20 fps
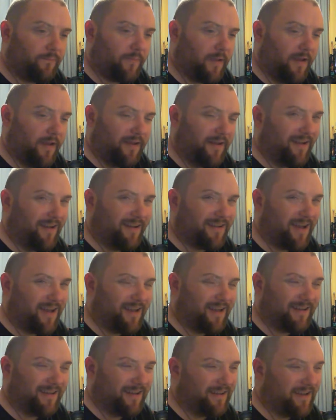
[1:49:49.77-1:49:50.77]
And I
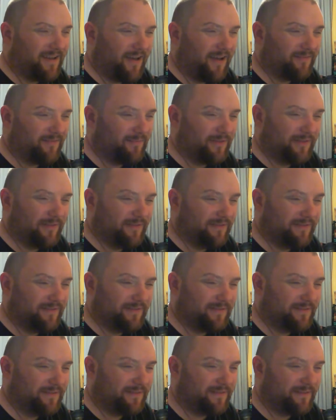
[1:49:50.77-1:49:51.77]
can't see the government.
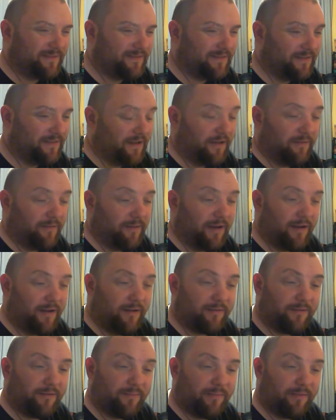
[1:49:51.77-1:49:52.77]
You know what I mean?
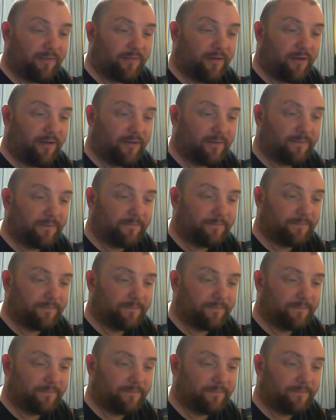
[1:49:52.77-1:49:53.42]
I could be wrong.